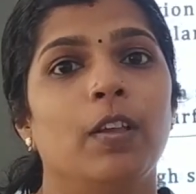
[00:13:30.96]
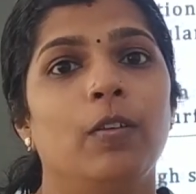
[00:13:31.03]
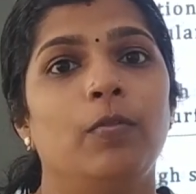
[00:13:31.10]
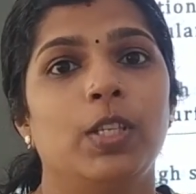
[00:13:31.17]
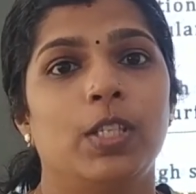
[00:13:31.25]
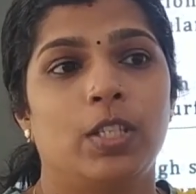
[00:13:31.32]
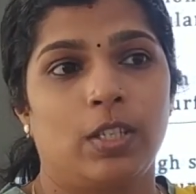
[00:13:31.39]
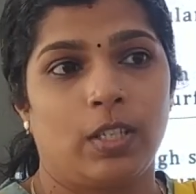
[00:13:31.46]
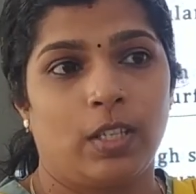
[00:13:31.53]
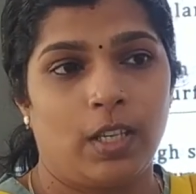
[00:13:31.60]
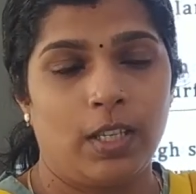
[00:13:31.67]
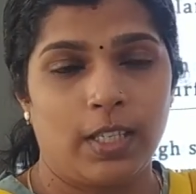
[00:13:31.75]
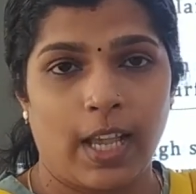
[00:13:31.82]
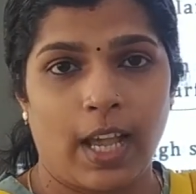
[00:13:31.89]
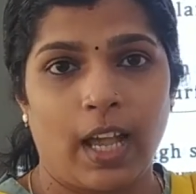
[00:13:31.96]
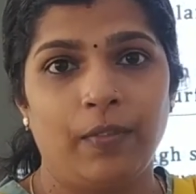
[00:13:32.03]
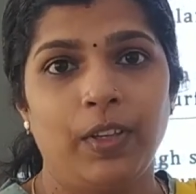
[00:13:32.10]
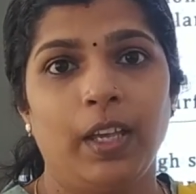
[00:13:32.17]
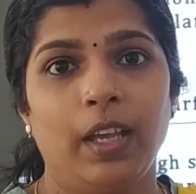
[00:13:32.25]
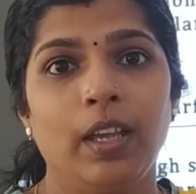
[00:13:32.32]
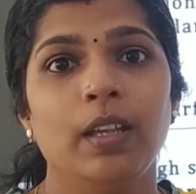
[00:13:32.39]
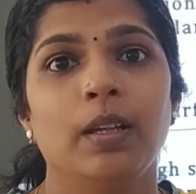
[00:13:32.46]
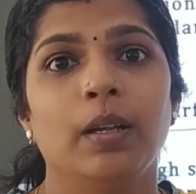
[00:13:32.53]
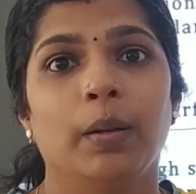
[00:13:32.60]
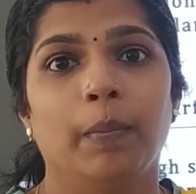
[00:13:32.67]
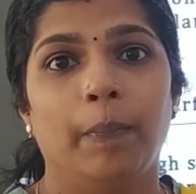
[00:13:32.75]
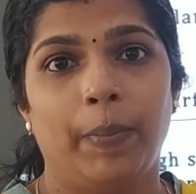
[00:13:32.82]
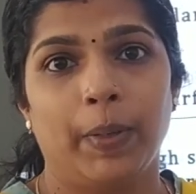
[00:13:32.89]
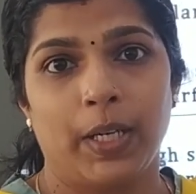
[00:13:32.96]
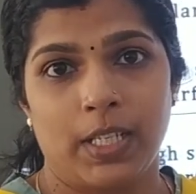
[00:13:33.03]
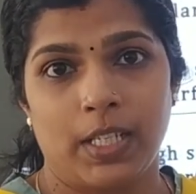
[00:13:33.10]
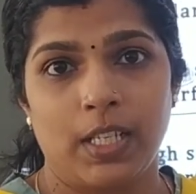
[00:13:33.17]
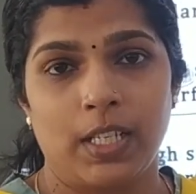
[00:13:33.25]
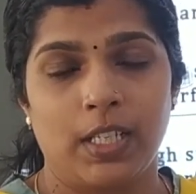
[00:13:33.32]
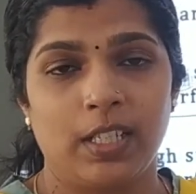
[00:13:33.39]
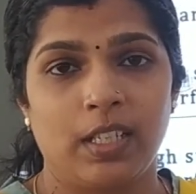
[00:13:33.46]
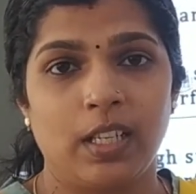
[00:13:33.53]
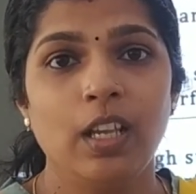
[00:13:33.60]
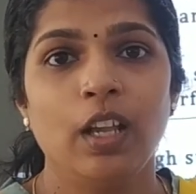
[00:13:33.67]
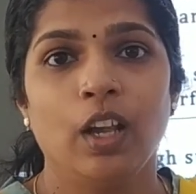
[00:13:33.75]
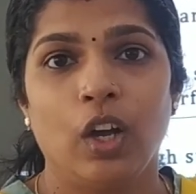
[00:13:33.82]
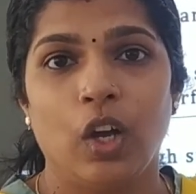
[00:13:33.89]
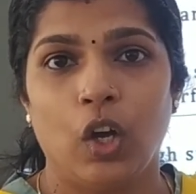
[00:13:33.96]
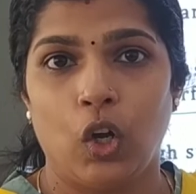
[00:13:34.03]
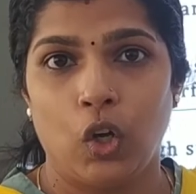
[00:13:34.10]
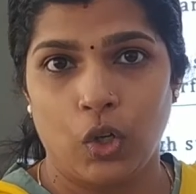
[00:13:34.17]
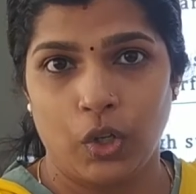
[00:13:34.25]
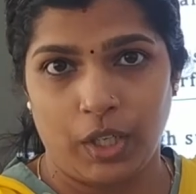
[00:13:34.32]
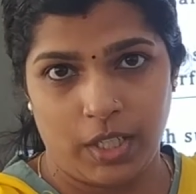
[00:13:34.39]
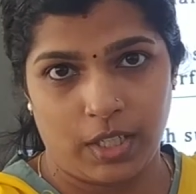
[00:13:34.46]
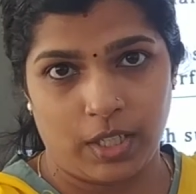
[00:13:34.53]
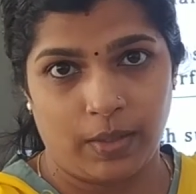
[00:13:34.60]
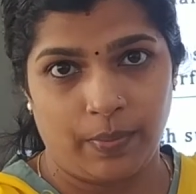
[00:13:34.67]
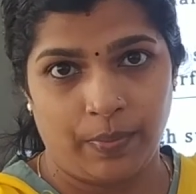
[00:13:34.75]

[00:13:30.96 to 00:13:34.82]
which is having a person sitting on it.